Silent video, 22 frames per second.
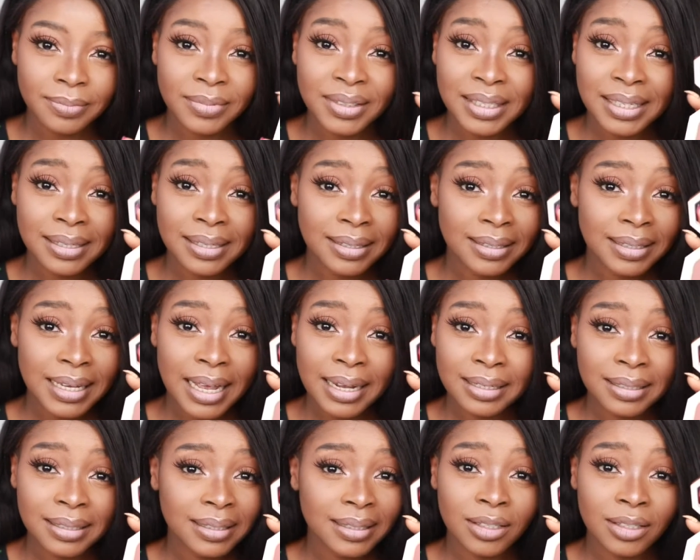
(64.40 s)
This
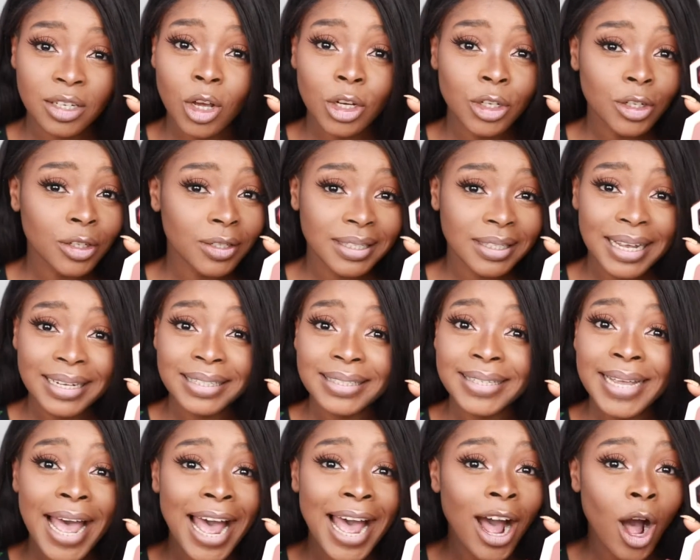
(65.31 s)
has got no scent
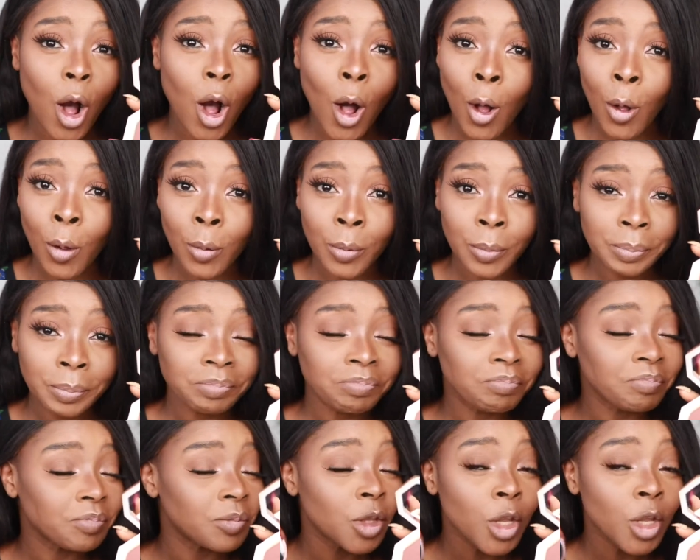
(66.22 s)
at all.
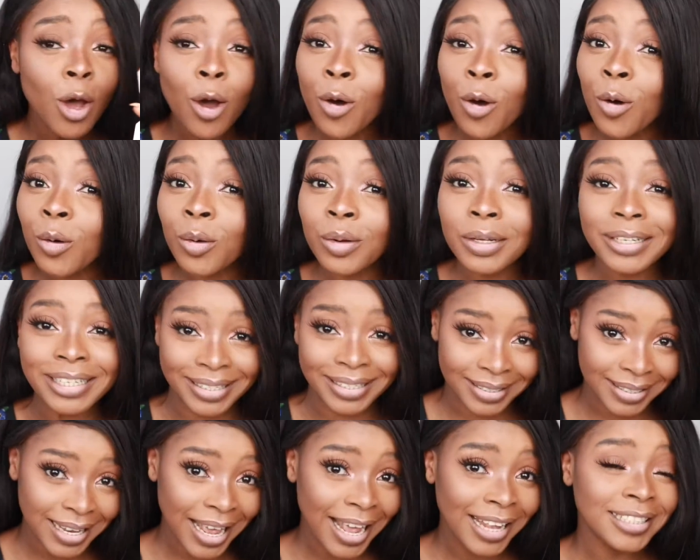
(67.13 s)
No
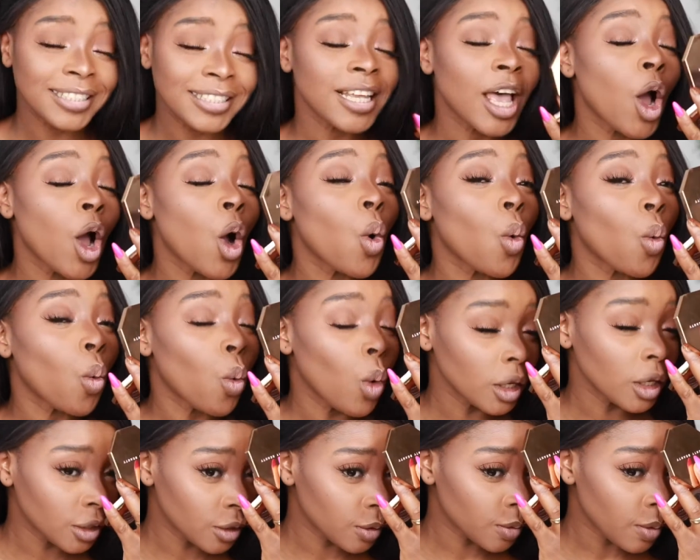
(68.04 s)
scent
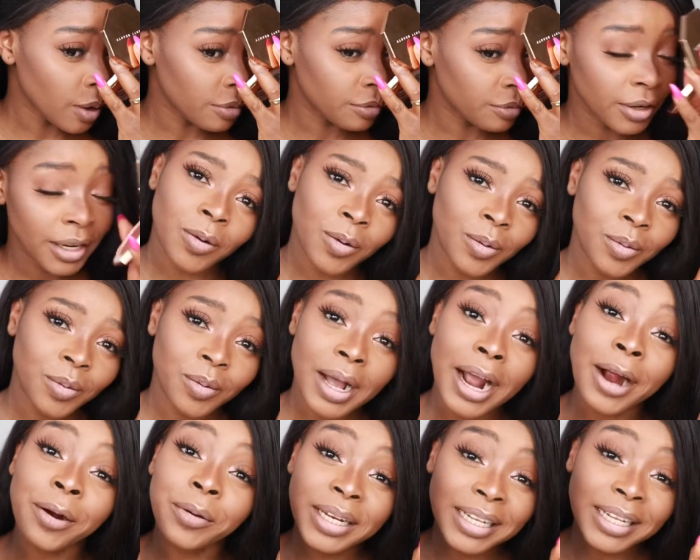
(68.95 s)
whatsoever. Oh,
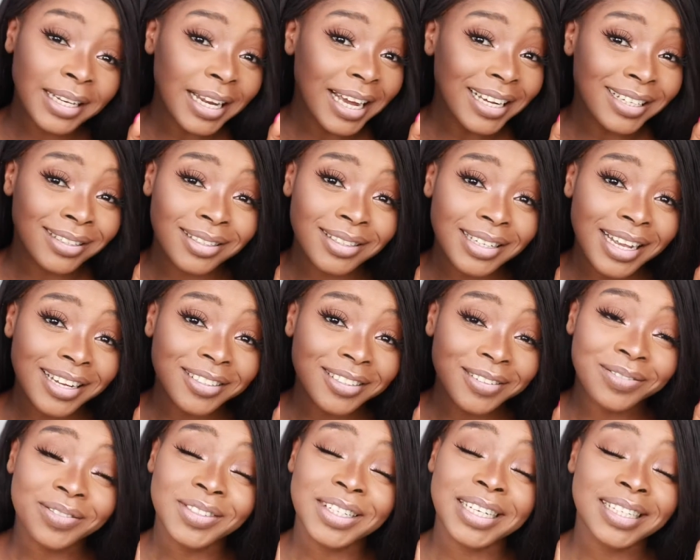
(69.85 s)
I really like the scent
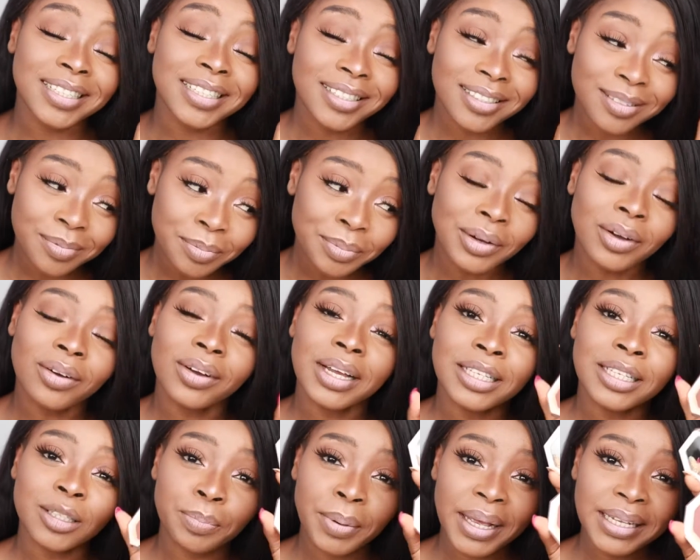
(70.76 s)
of this, but
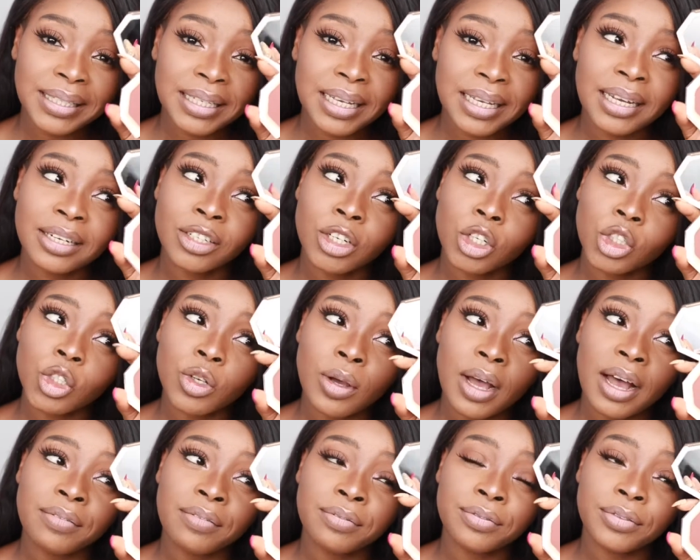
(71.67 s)
it's better not to
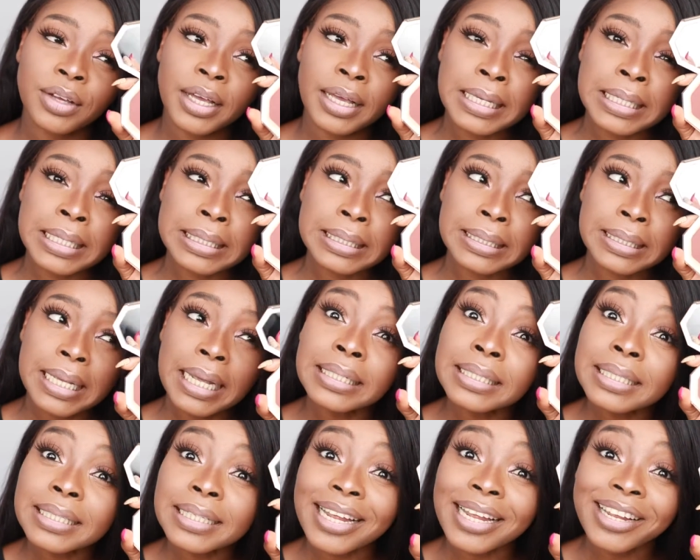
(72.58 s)
have a
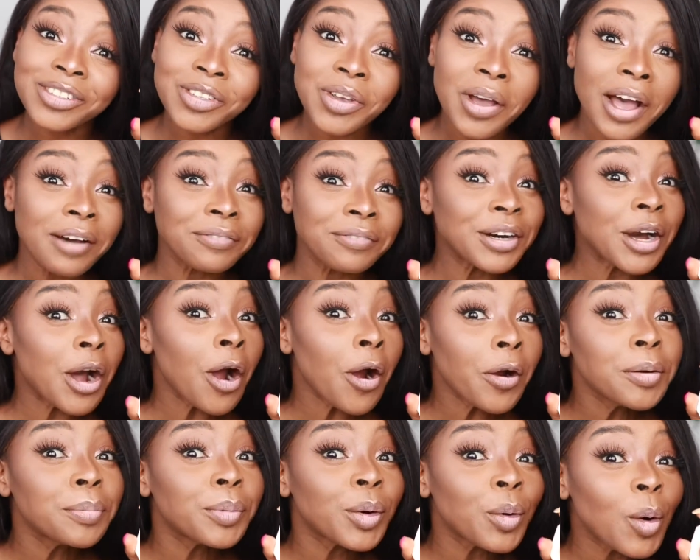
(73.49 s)
scent than to have a
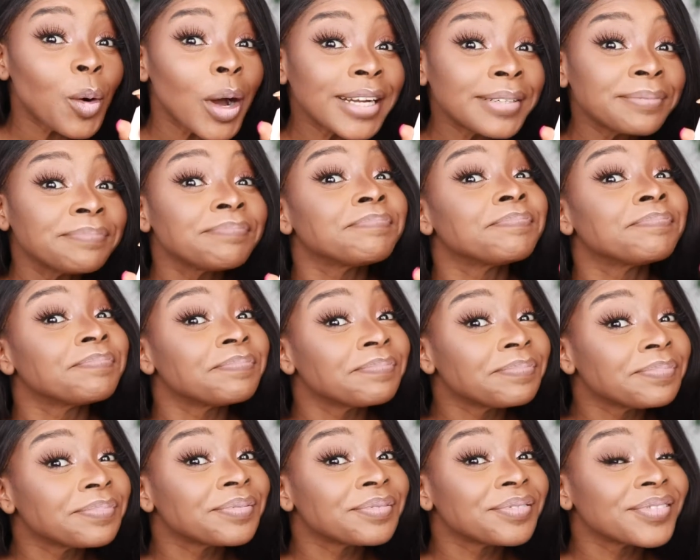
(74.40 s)
horrible one.
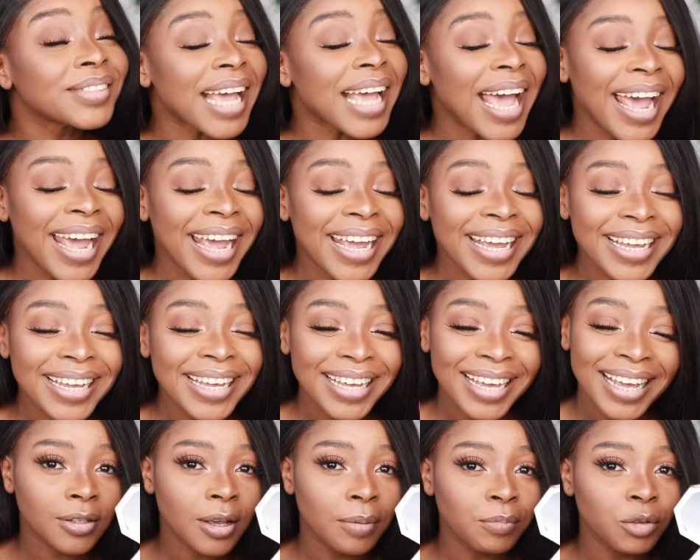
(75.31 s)
Hey,
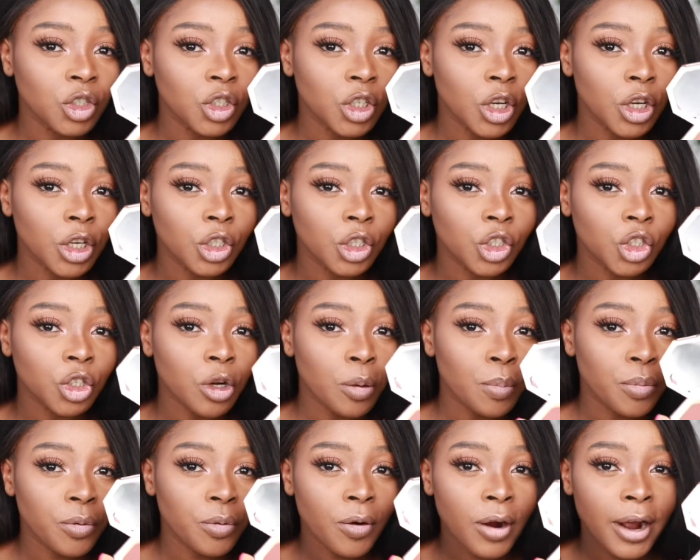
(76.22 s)
I'm just gonna
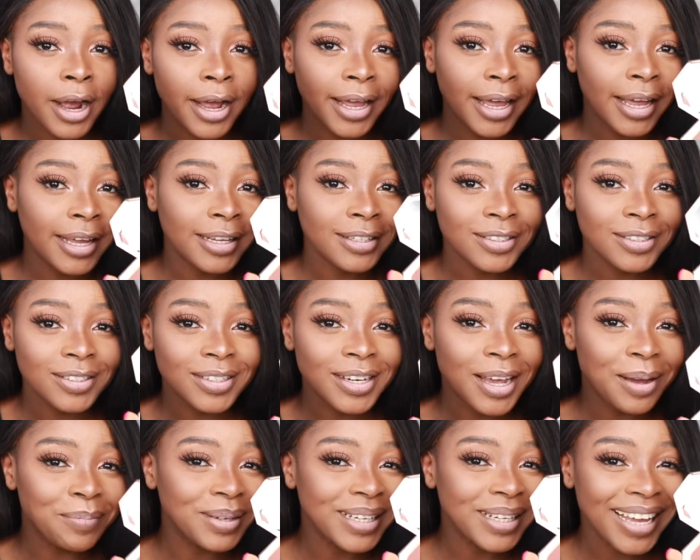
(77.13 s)
jump right into the
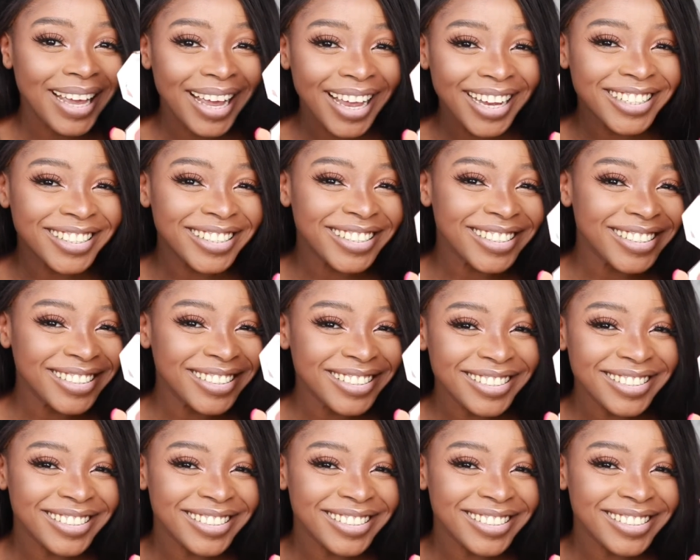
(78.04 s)
application.